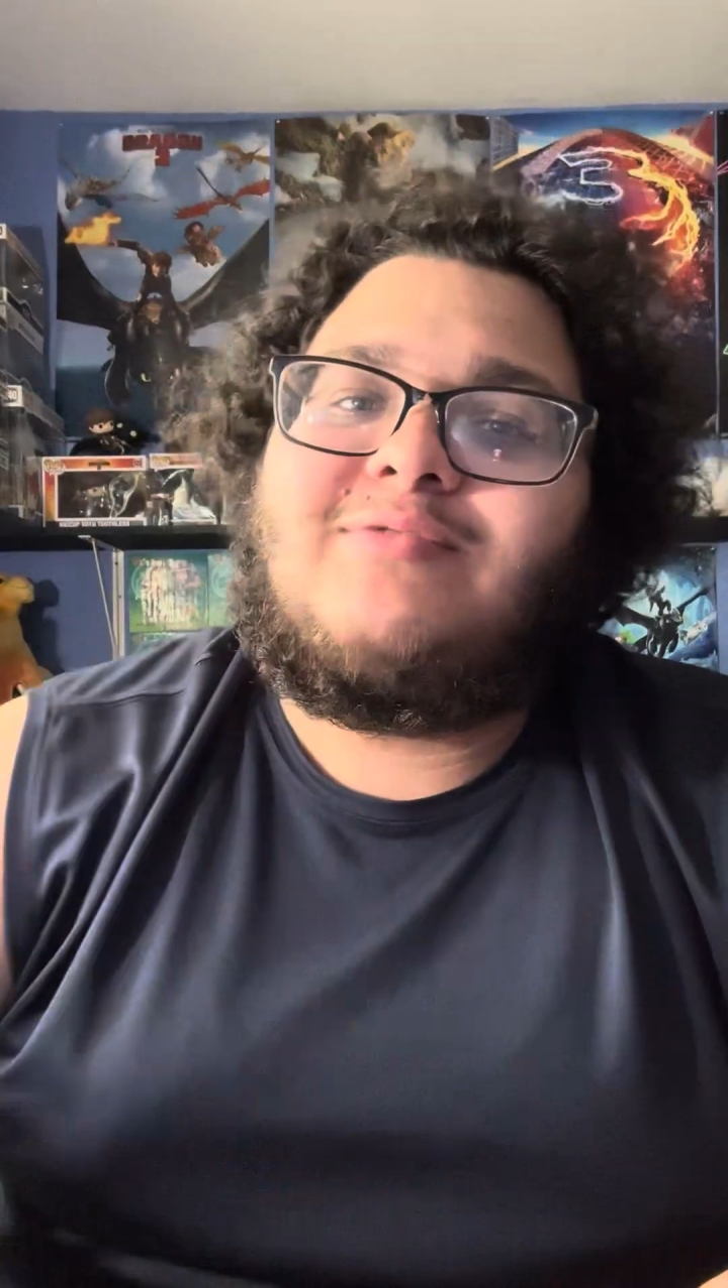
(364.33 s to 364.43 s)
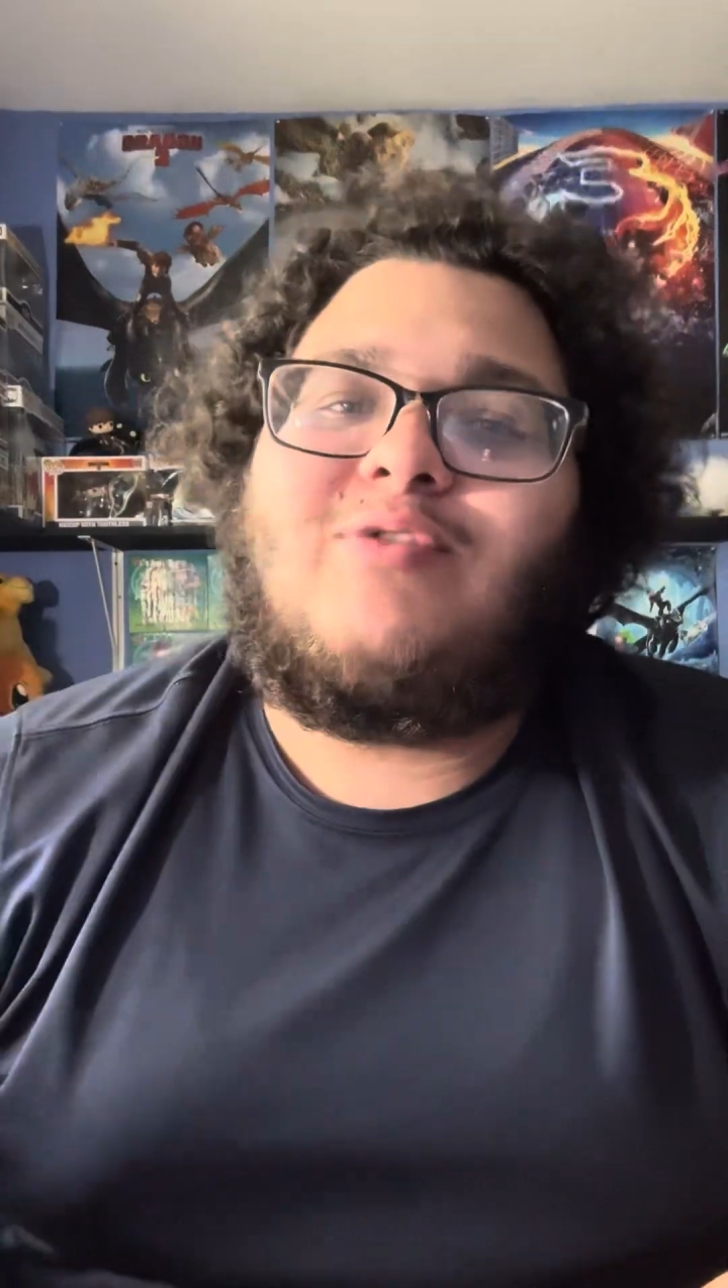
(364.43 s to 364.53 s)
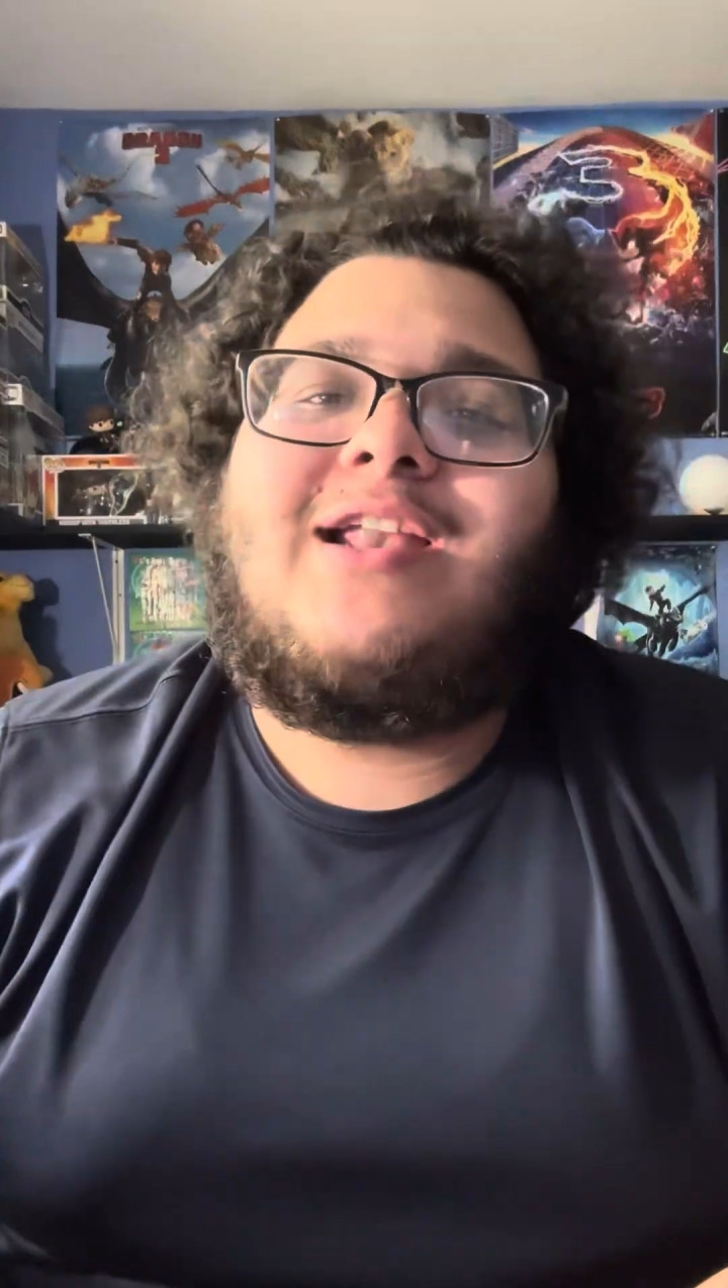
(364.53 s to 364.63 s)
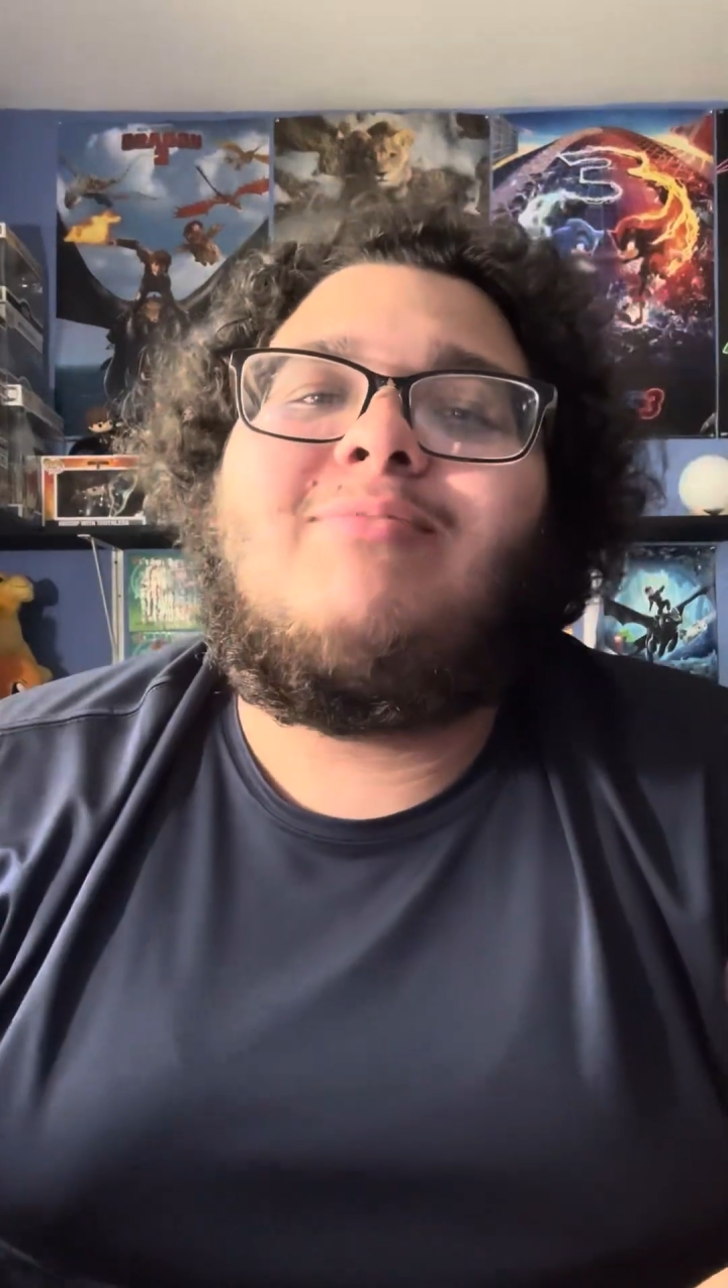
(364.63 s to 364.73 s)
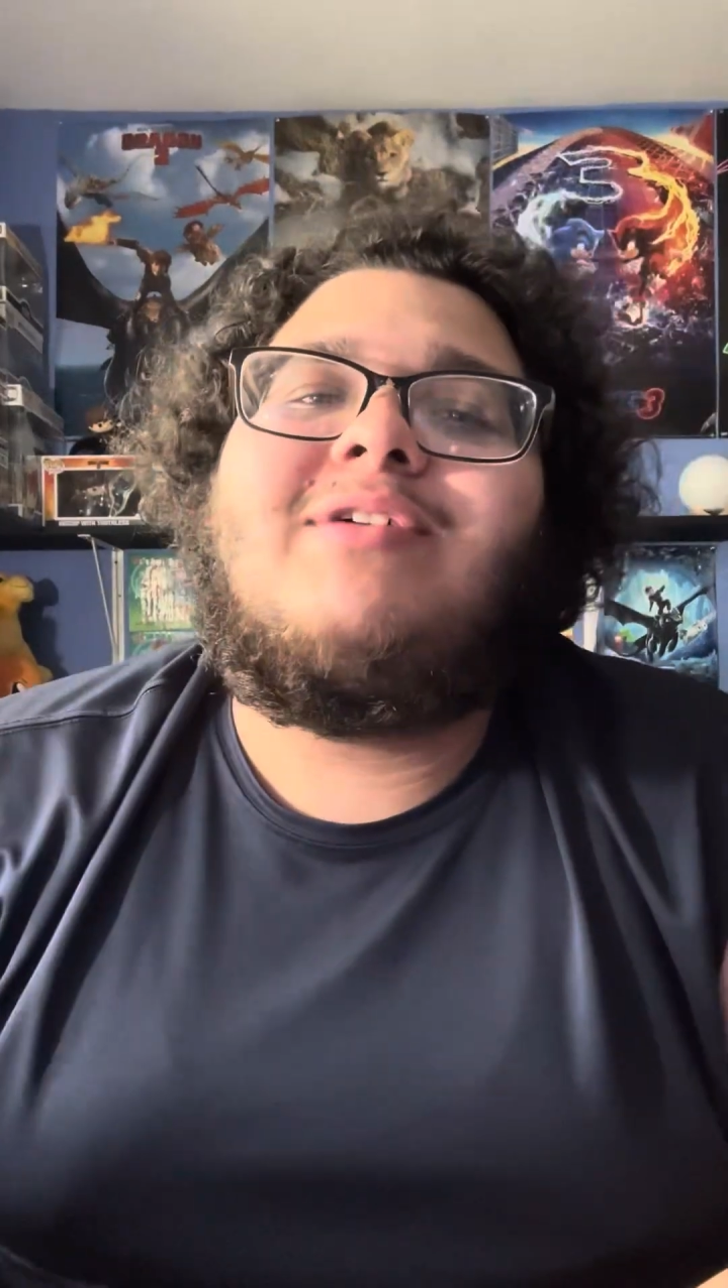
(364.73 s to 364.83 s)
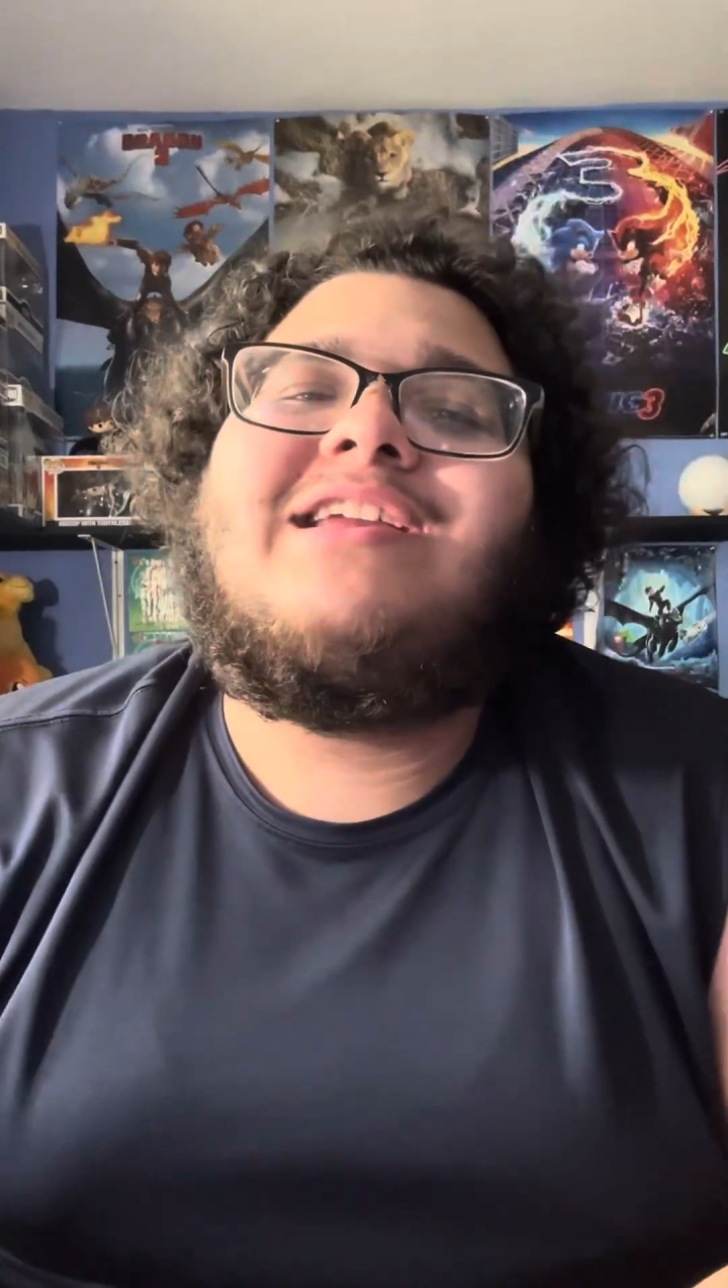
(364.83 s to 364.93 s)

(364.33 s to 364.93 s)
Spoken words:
randomly